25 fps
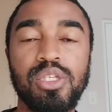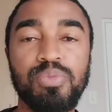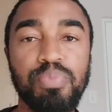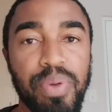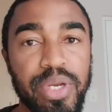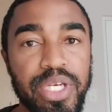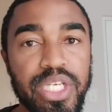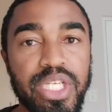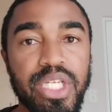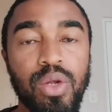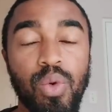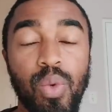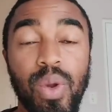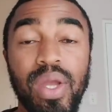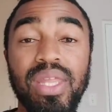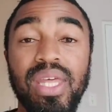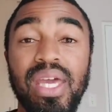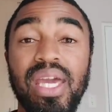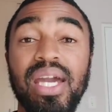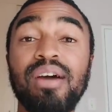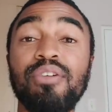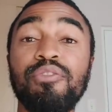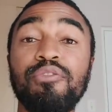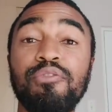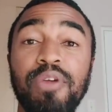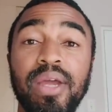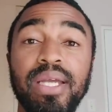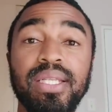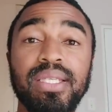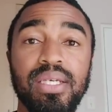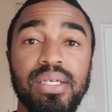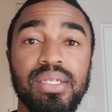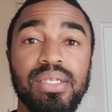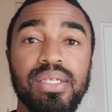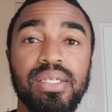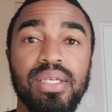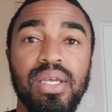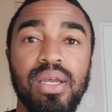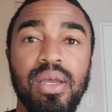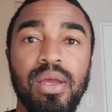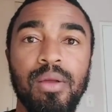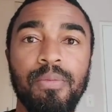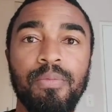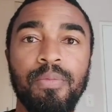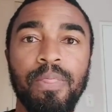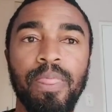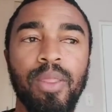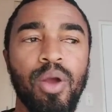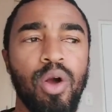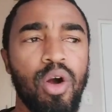especially where they affect us.
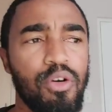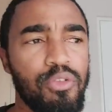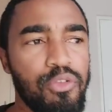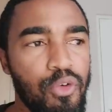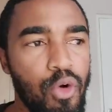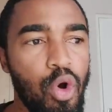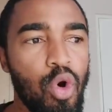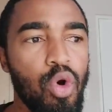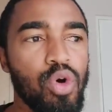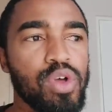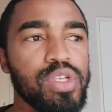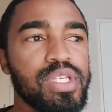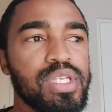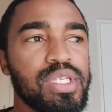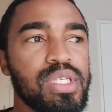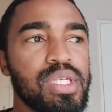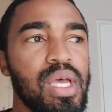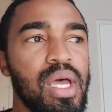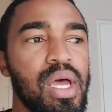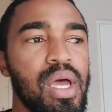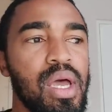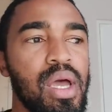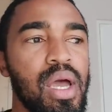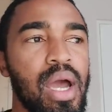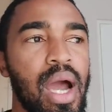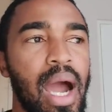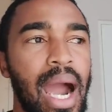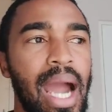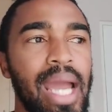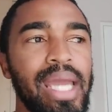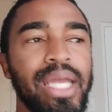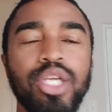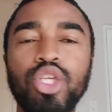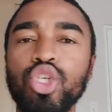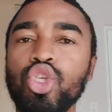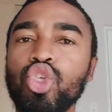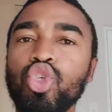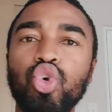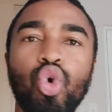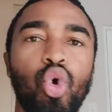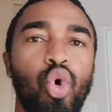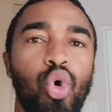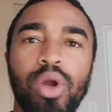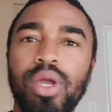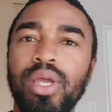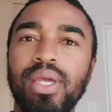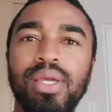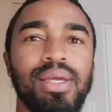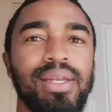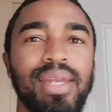Of course, I
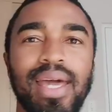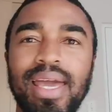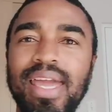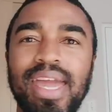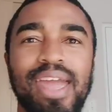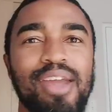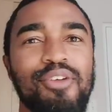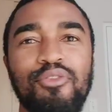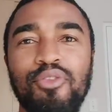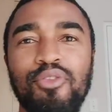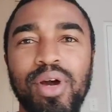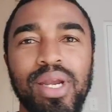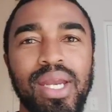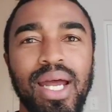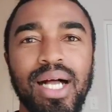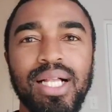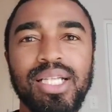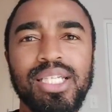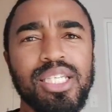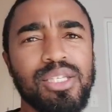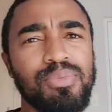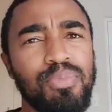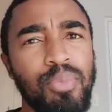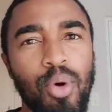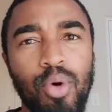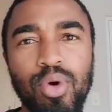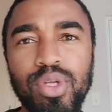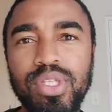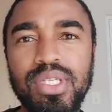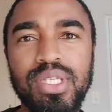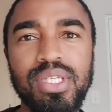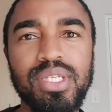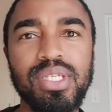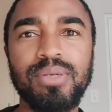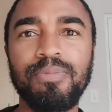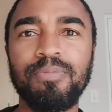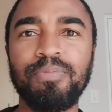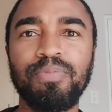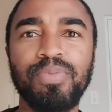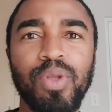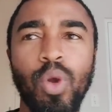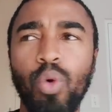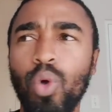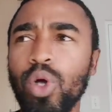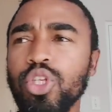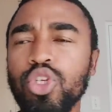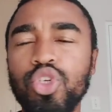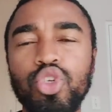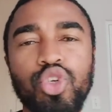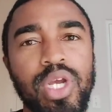enjoy, like everyone else, sports,
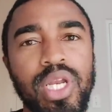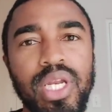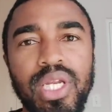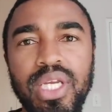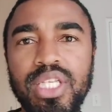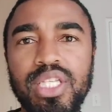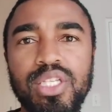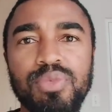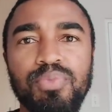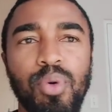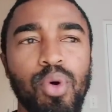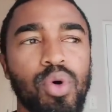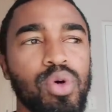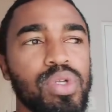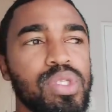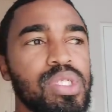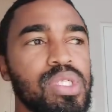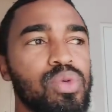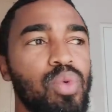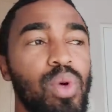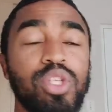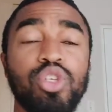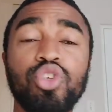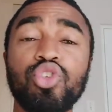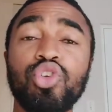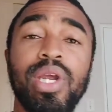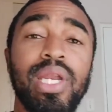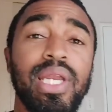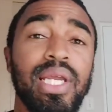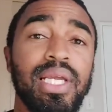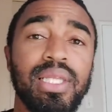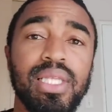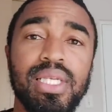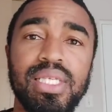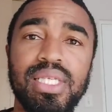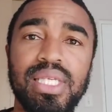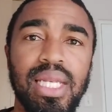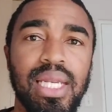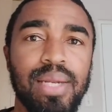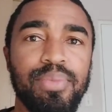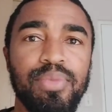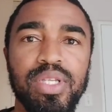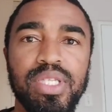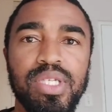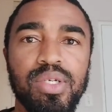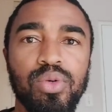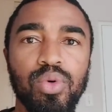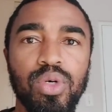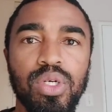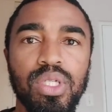what's trending in sports, what's trending in the
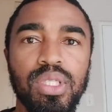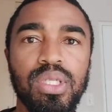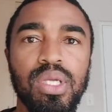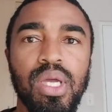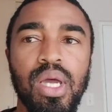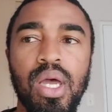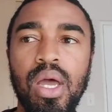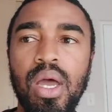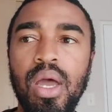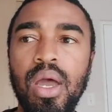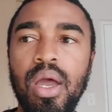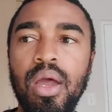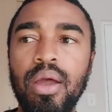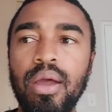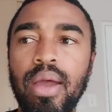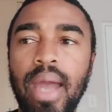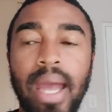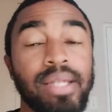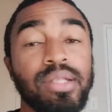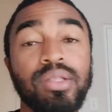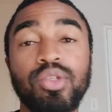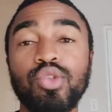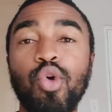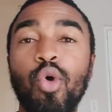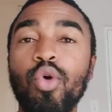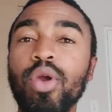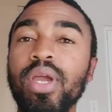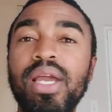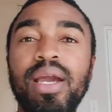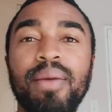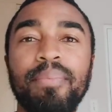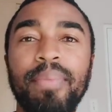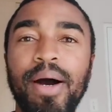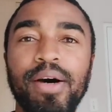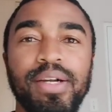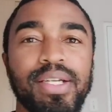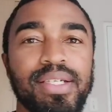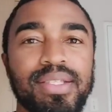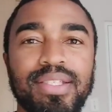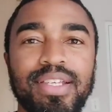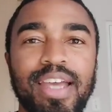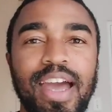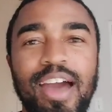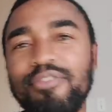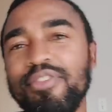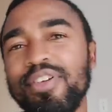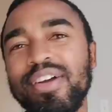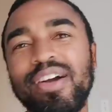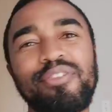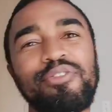celebrity world, and talking about it,
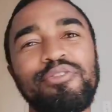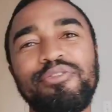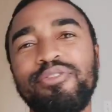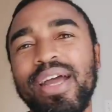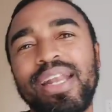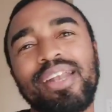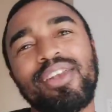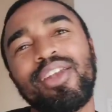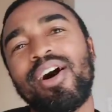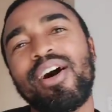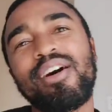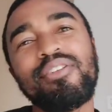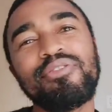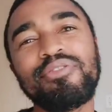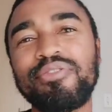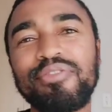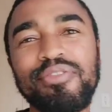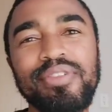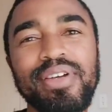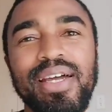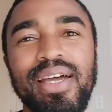having a fat laugh,